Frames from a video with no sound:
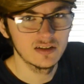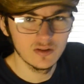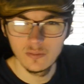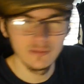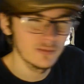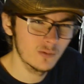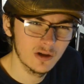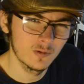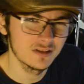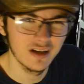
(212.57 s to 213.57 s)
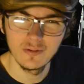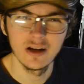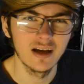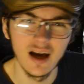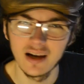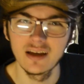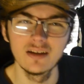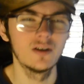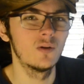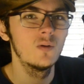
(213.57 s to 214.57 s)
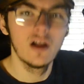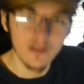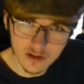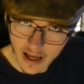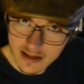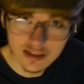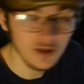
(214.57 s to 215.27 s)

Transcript: Do you remember what it was like when I got it? Asking